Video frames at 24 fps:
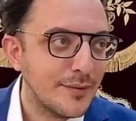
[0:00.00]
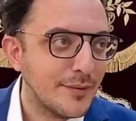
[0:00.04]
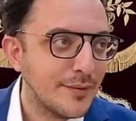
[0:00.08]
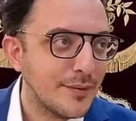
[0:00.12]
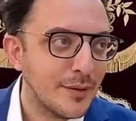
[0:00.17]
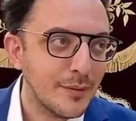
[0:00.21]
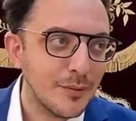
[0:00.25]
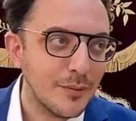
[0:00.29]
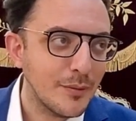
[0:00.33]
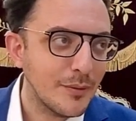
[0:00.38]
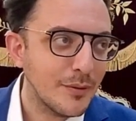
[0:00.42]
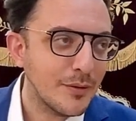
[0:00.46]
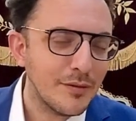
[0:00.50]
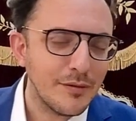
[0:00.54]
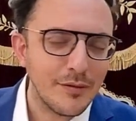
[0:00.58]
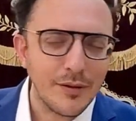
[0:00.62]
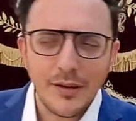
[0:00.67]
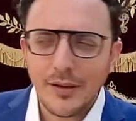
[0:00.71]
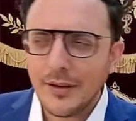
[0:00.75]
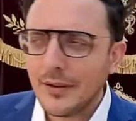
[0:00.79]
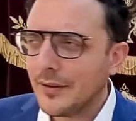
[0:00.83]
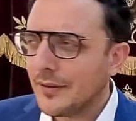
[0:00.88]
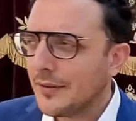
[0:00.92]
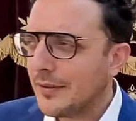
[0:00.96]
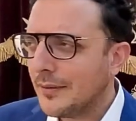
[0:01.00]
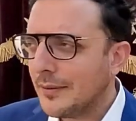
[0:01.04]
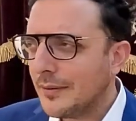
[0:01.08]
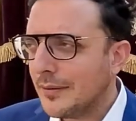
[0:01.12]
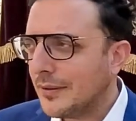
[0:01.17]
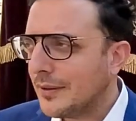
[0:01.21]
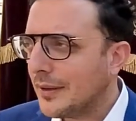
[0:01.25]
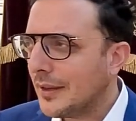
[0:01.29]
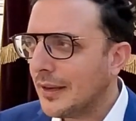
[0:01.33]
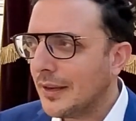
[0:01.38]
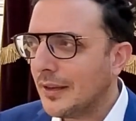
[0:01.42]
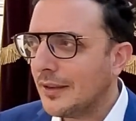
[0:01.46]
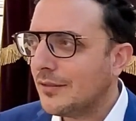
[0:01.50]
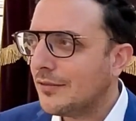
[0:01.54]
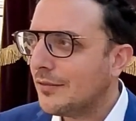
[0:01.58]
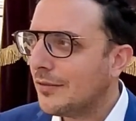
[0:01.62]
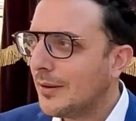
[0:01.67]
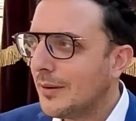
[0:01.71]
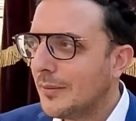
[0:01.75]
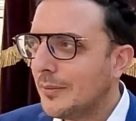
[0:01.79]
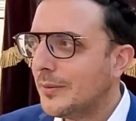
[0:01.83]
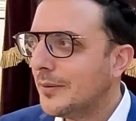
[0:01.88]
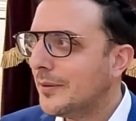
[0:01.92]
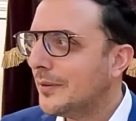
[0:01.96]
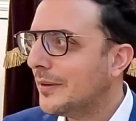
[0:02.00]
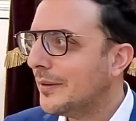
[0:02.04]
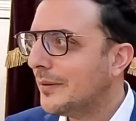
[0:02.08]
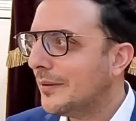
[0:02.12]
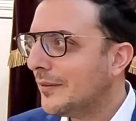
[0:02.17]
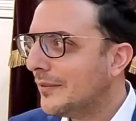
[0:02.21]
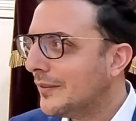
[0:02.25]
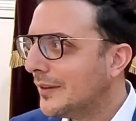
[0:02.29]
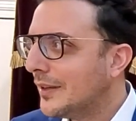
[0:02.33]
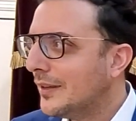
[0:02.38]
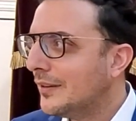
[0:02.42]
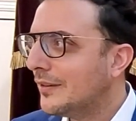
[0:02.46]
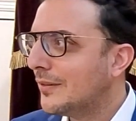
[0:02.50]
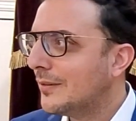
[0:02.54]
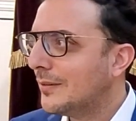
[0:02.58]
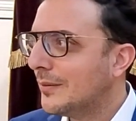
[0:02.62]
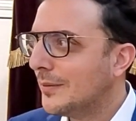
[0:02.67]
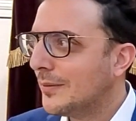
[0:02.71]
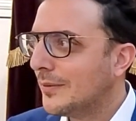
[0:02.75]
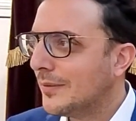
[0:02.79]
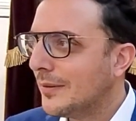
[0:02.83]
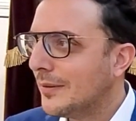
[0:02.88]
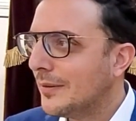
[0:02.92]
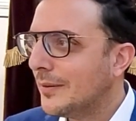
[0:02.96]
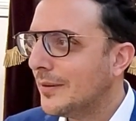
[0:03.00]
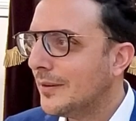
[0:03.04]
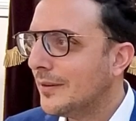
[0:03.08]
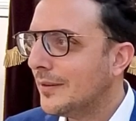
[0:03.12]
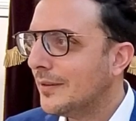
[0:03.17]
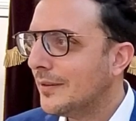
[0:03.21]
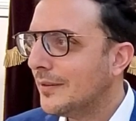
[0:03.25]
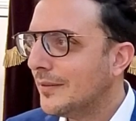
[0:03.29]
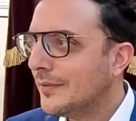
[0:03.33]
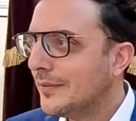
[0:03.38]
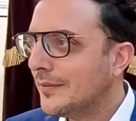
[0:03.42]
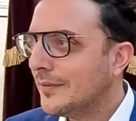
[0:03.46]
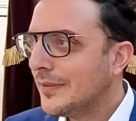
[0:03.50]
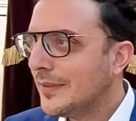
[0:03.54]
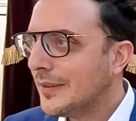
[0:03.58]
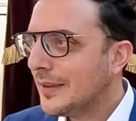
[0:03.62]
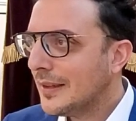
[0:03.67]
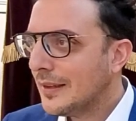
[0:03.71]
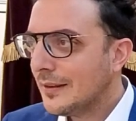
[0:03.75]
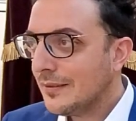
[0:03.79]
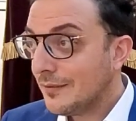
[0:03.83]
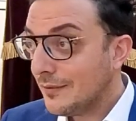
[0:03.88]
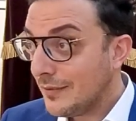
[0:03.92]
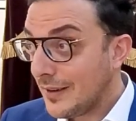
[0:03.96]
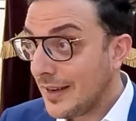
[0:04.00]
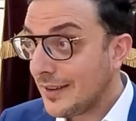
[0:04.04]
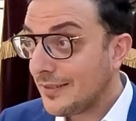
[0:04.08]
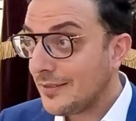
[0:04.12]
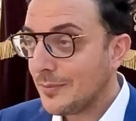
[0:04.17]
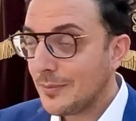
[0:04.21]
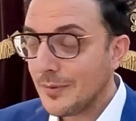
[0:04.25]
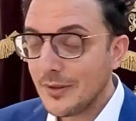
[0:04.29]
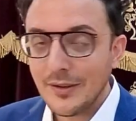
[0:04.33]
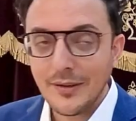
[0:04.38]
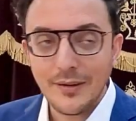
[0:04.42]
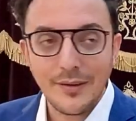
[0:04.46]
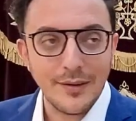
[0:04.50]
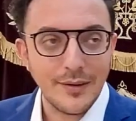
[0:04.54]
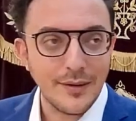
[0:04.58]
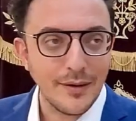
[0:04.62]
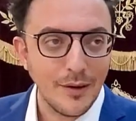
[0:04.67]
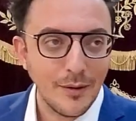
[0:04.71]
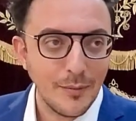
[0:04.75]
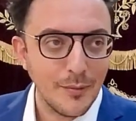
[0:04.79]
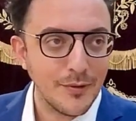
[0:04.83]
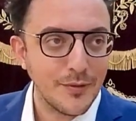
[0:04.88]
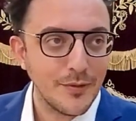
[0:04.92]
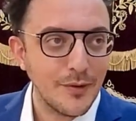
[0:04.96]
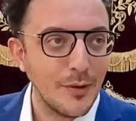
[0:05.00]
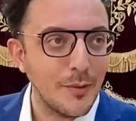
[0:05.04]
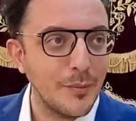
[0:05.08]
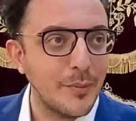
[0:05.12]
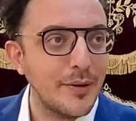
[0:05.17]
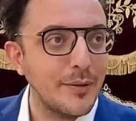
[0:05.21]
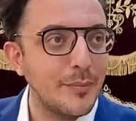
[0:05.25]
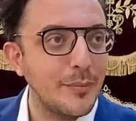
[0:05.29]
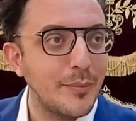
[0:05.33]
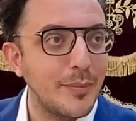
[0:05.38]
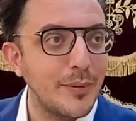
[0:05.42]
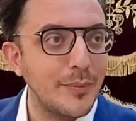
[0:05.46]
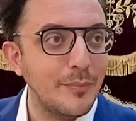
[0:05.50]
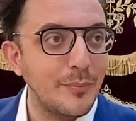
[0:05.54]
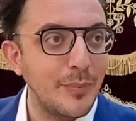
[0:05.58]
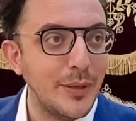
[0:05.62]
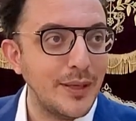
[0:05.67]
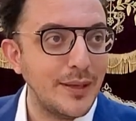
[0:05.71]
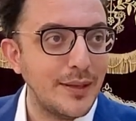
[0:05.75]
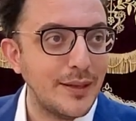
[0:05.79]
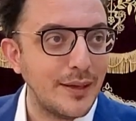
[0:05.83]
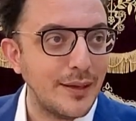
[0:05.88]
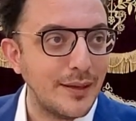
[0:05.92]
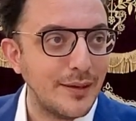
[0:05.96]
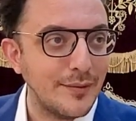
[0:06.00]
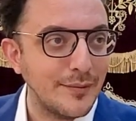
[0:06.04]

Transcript: They were doing drugs, they were getting in trouble, they were having issues. The vast majority, almost nobody beat that.